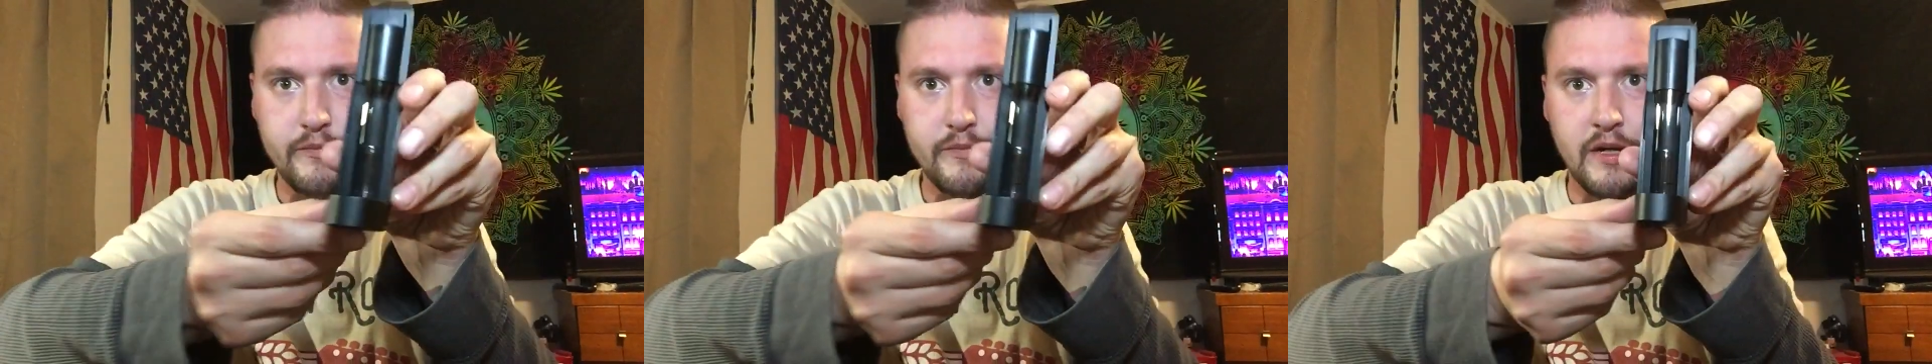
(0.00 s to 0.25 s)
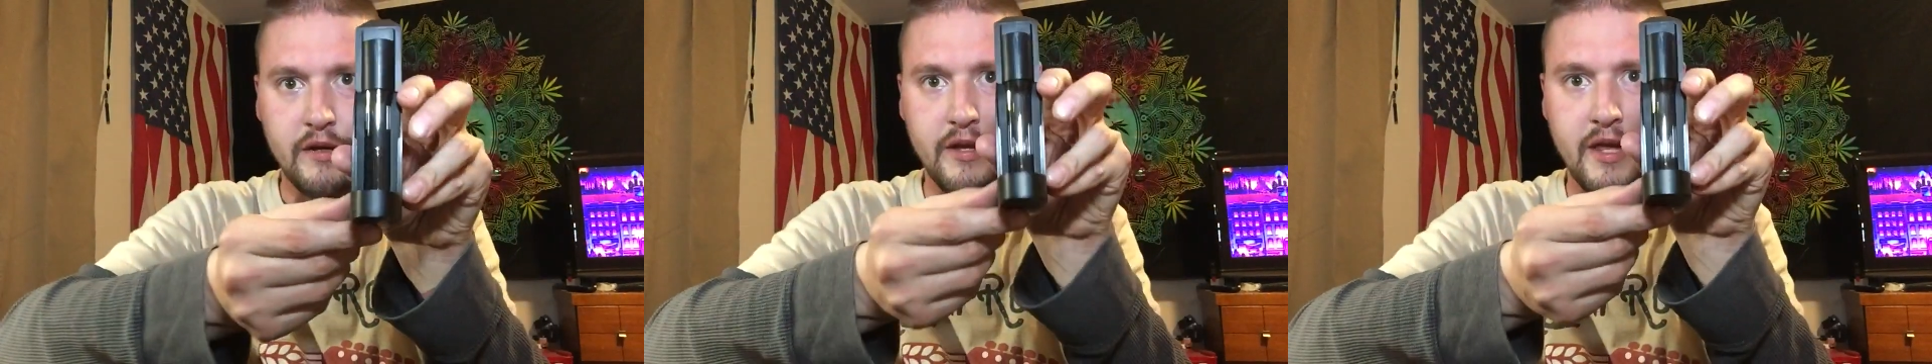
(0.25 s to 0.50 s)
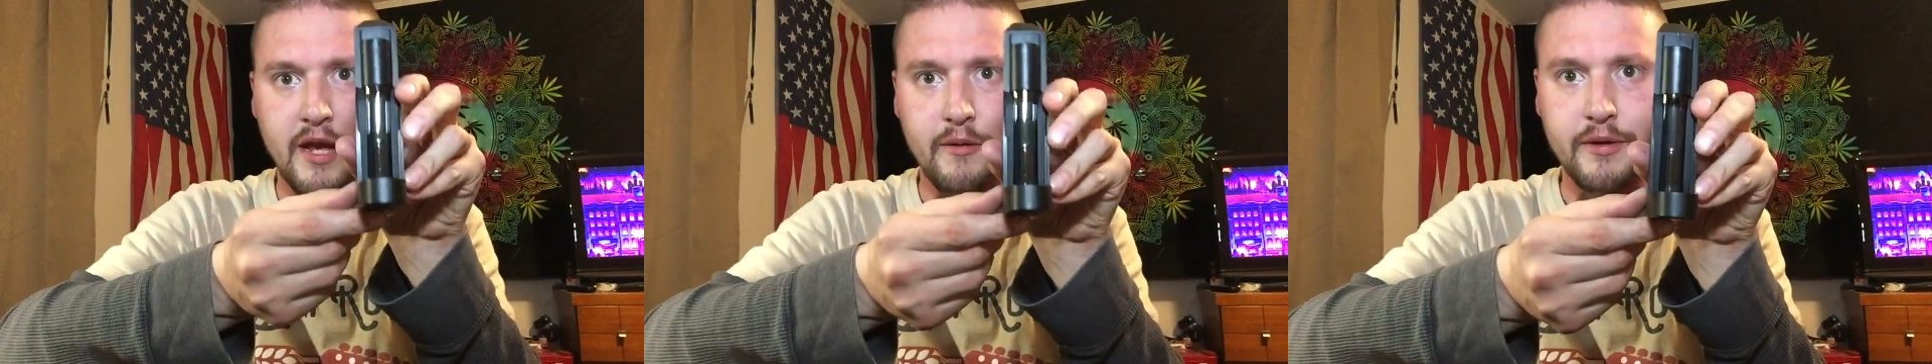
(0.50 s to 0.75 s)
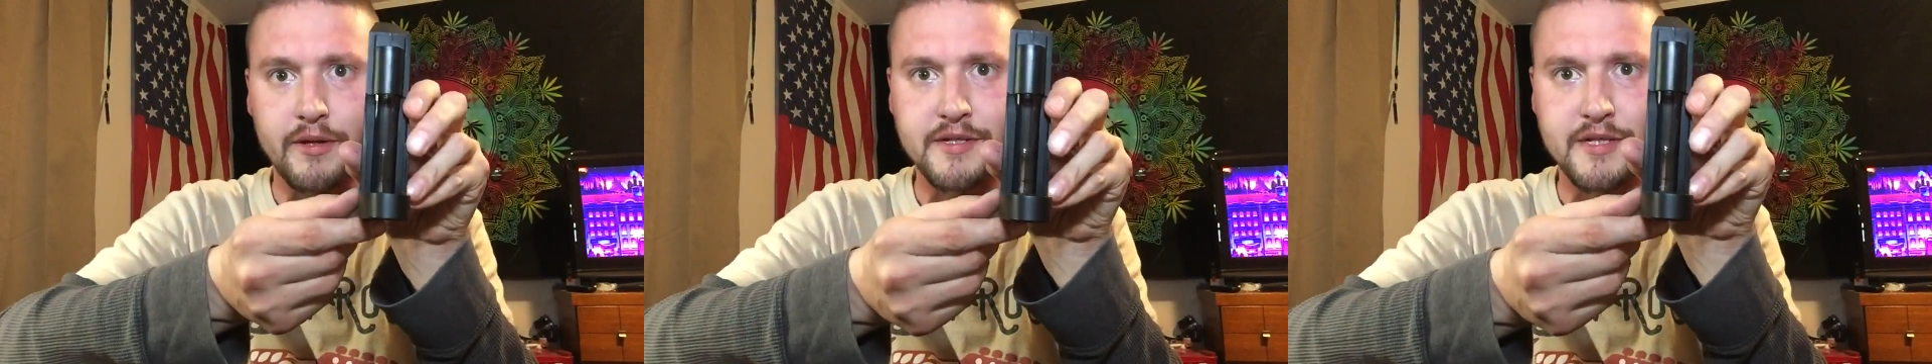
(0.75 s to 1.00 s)
I know you can't
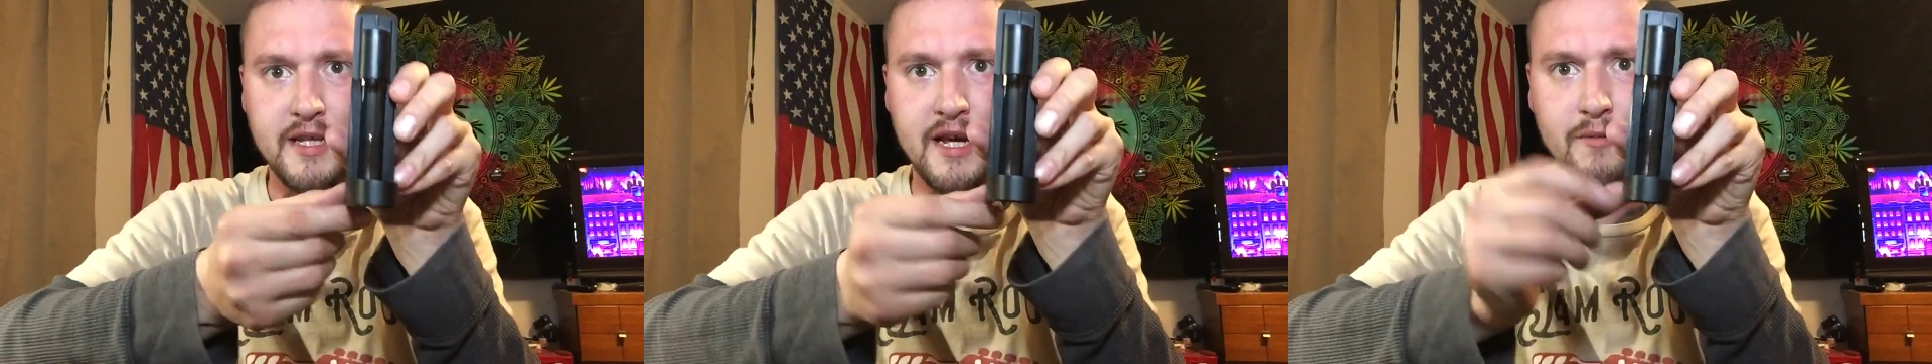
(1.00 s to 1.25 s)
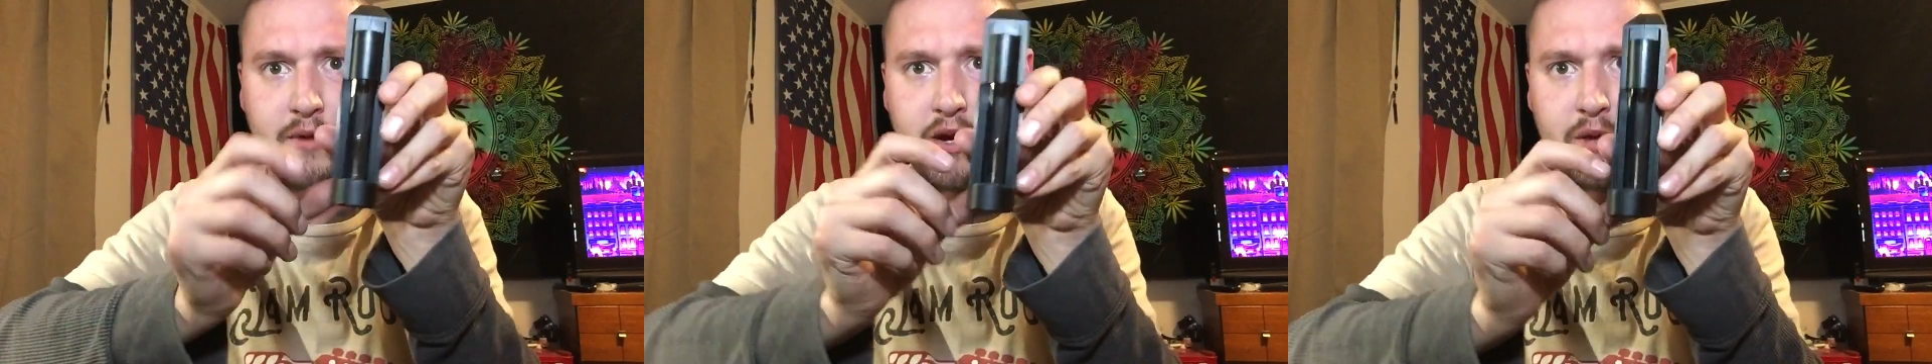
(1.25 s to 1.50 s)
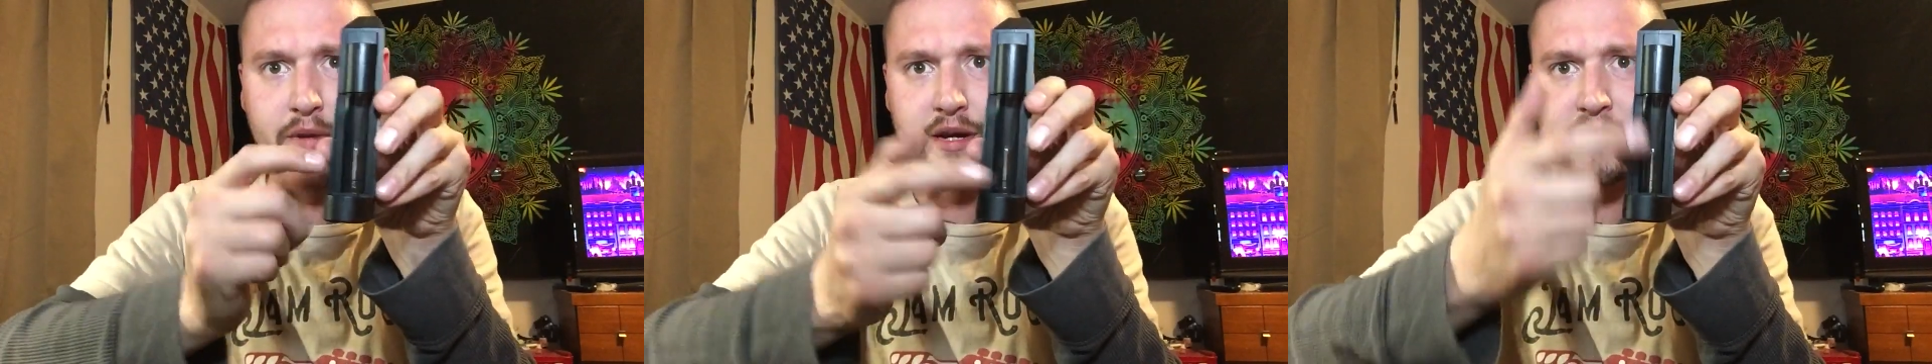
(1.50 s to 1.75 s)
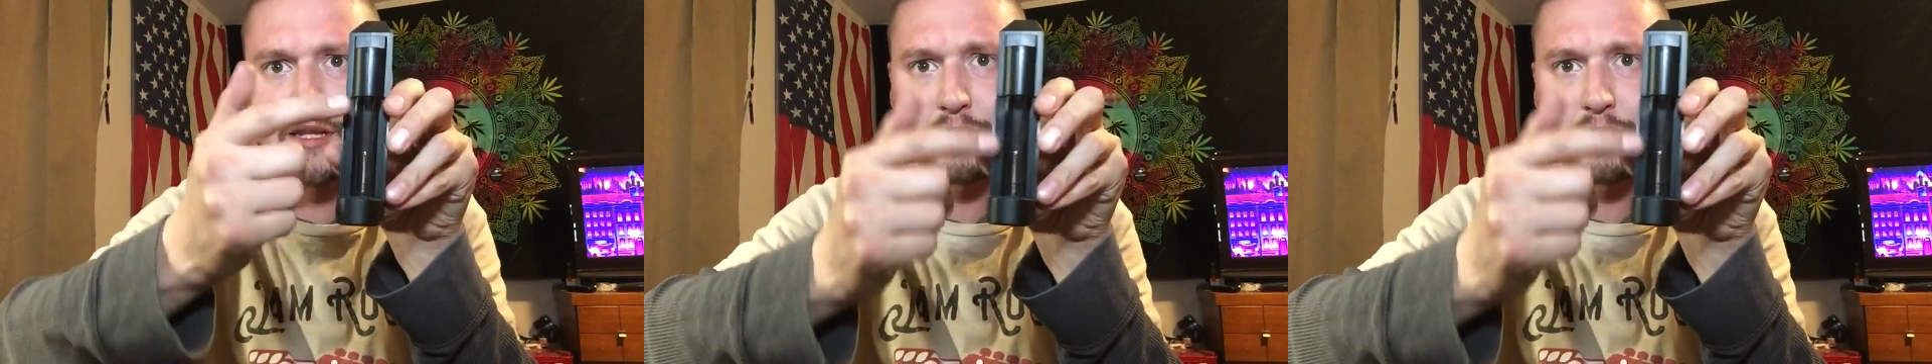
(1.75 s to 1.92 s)
really see that well because of